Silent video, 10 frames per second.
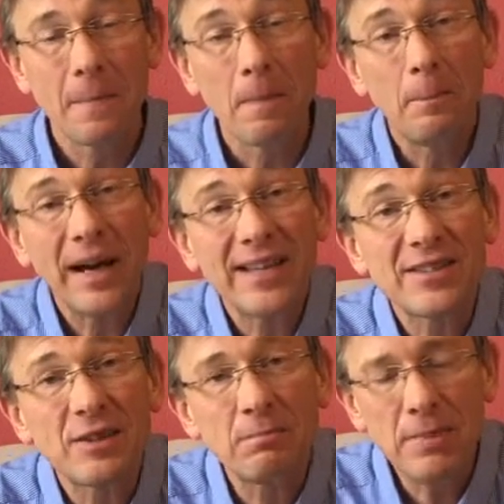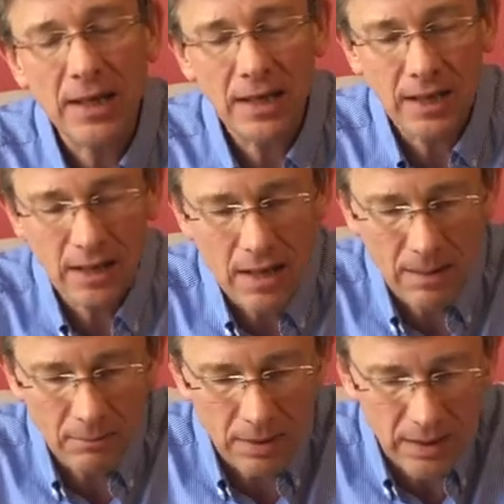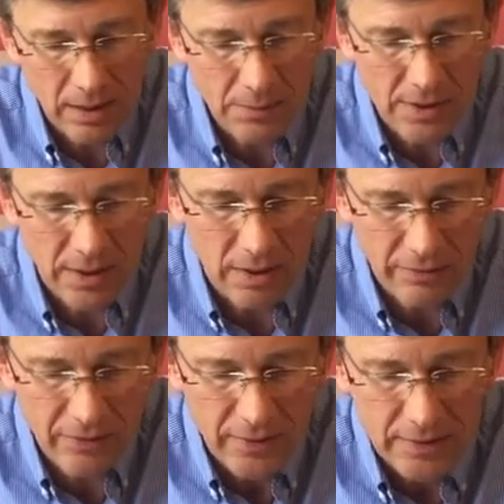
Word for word: by submitting and humbling himself.